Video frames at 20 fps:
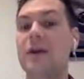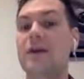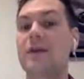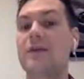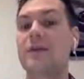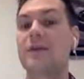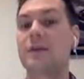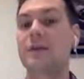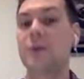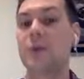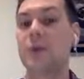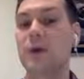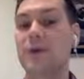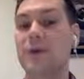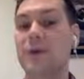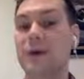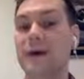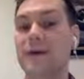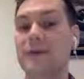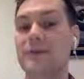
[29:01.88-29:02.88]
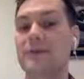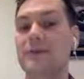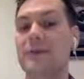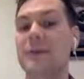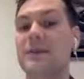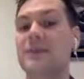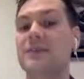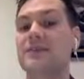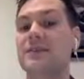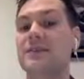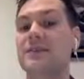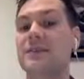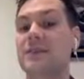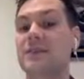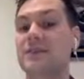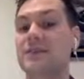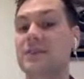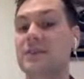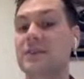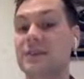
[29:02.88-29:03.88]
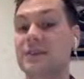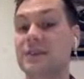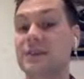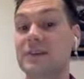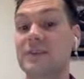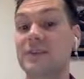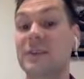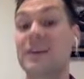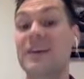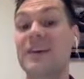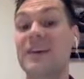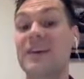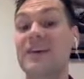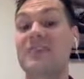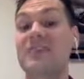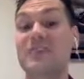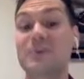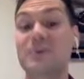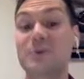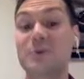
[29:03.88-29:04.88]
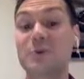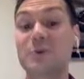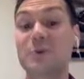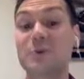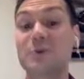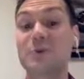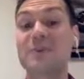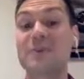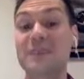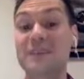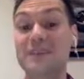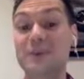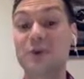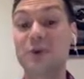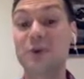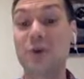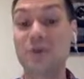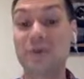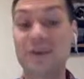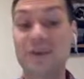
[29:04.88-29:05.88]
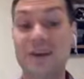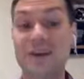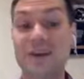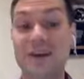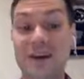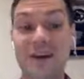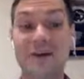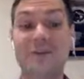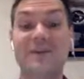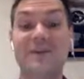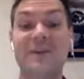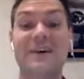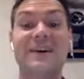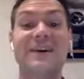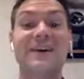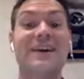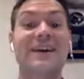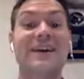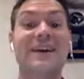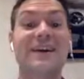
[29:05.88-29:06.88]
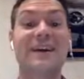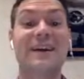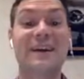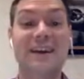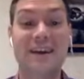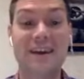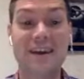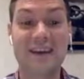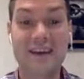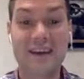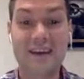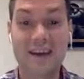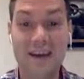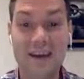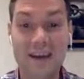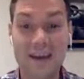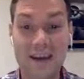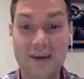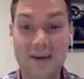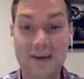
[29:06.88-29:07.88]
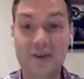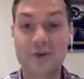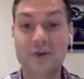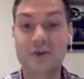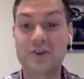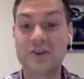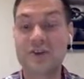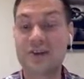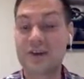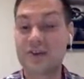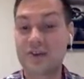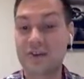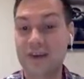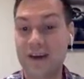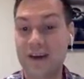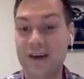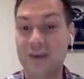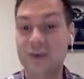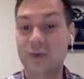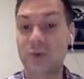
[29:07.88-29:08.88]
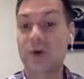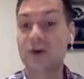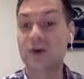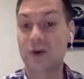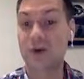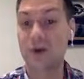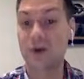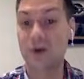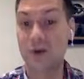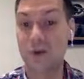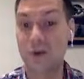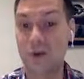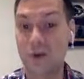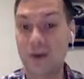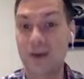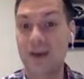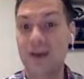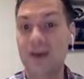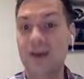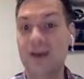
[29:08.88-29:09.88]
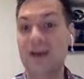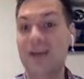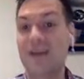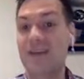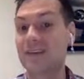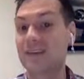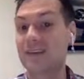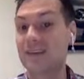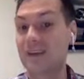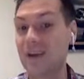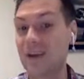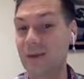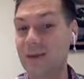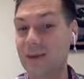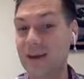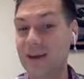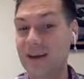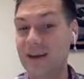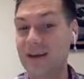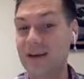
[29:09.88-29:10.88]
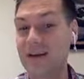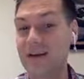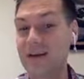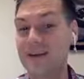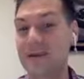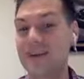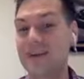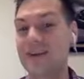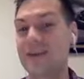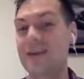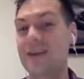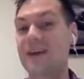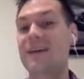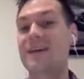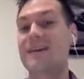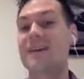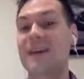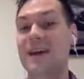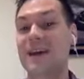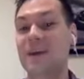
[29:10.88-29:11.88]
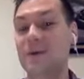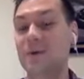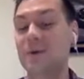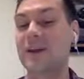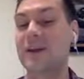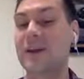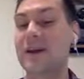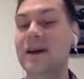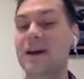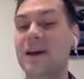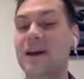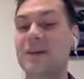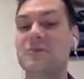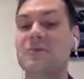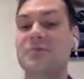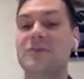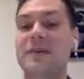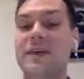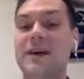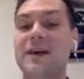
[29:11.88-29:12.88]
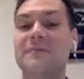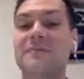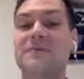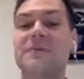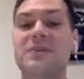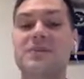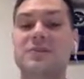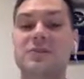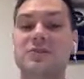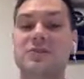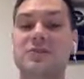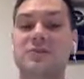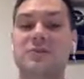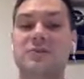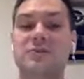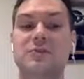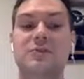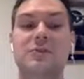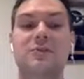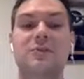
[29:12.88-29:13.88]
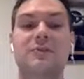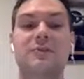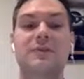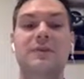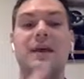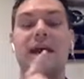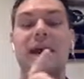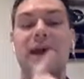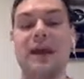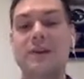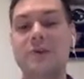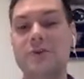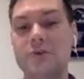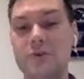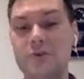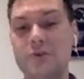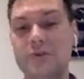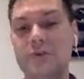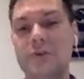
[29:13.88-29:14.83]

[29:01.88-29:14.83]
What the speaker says: then 12,000, then 676, right? So that's really cool because that's showing me of Andrew's initial thoughts were low, and then a little bit higher, and then really high up. So that doesn't just, so Andrew